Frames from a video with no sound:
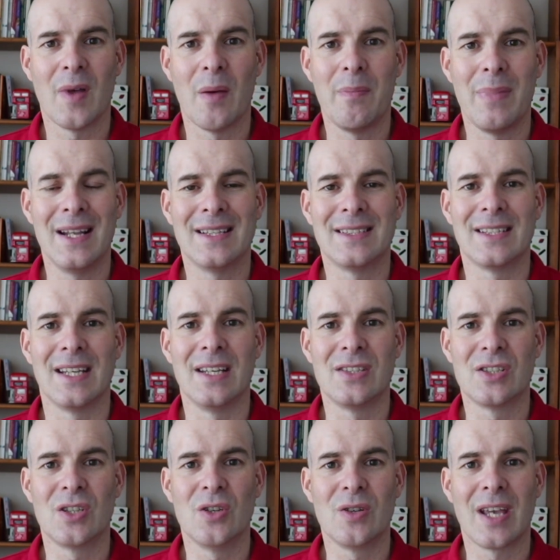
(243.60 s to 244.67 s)
ability
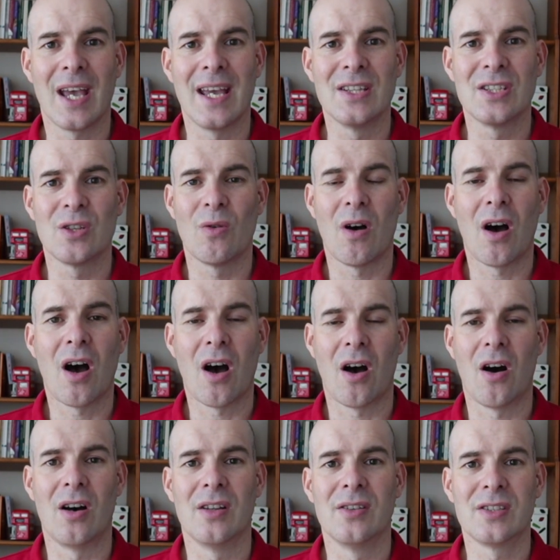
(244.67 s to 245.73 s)
to get into our
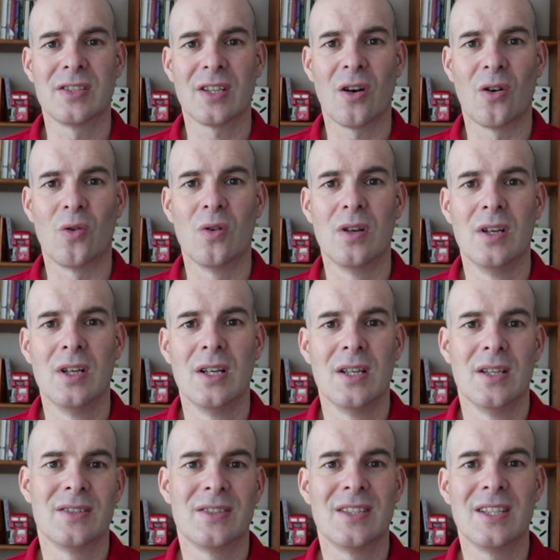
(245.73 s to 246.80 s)
heart and soul
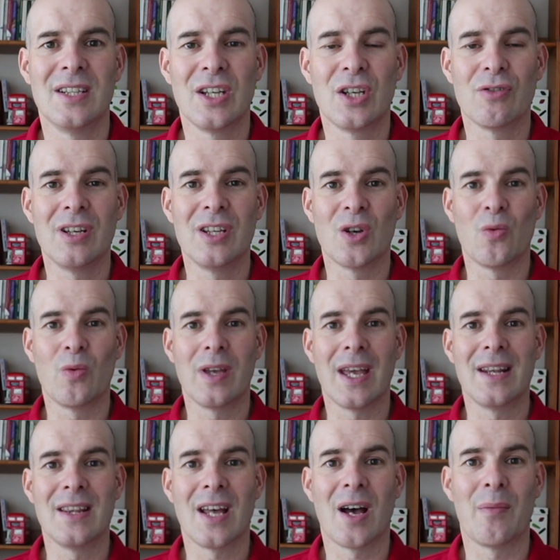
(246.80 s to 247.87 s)
to the degree that we
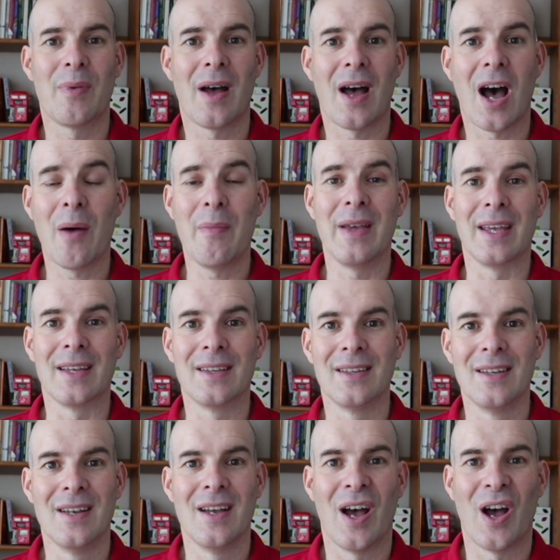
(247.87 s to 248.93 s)
end up humming
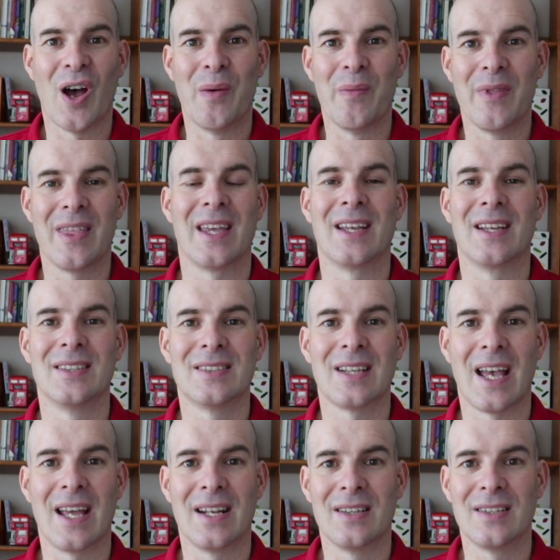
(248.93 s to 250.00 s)
um, things
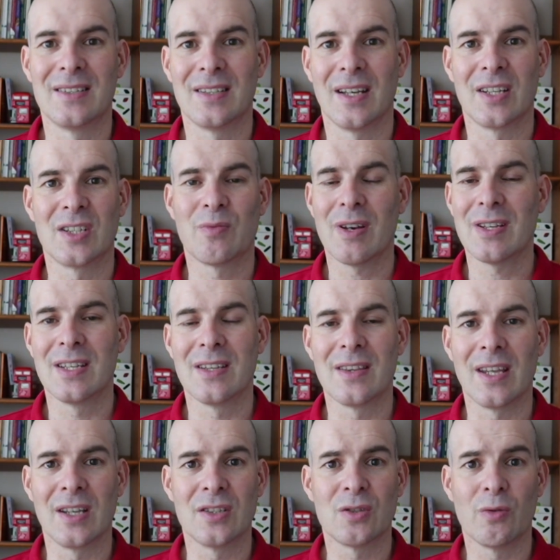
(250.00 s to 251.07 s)
and expressing
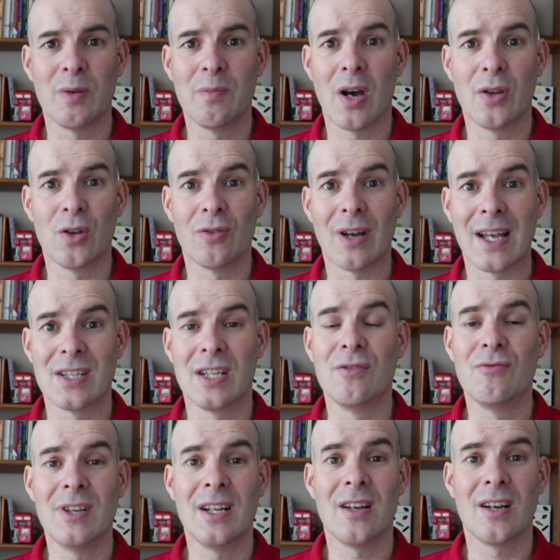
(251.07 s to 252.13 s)
things that we might not actually
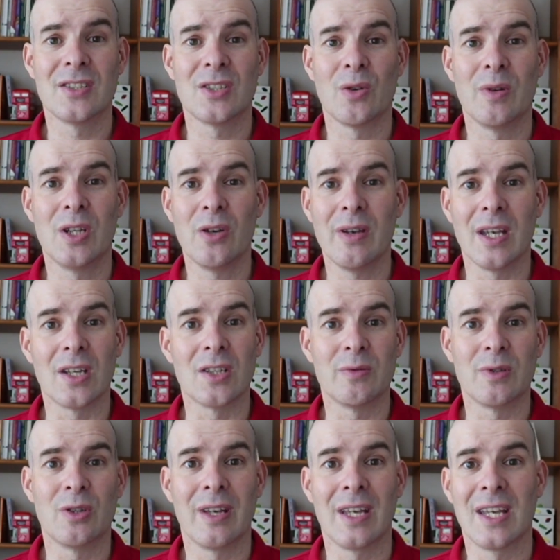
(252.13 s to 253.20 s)
realize that we're doing because we're
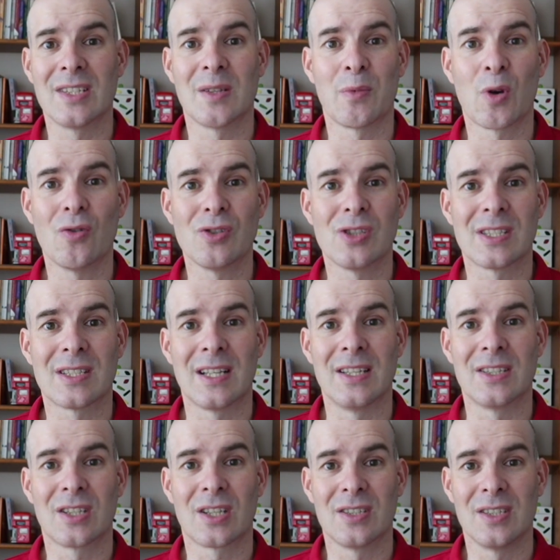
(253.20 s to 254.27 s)
doing it subconsciously
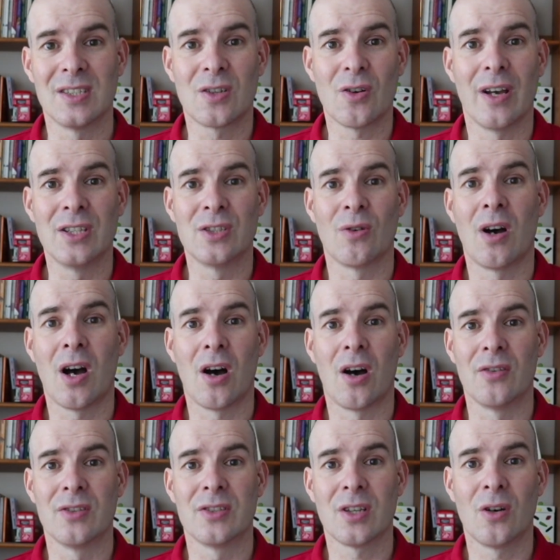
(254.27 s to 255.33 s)
because it's got into our
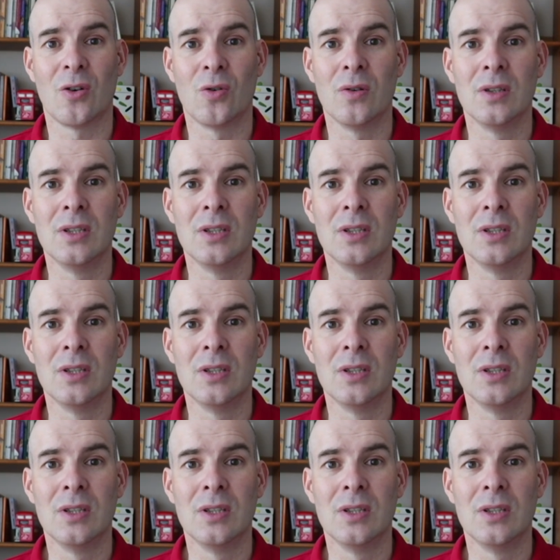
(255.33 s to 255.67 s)
heart and soul.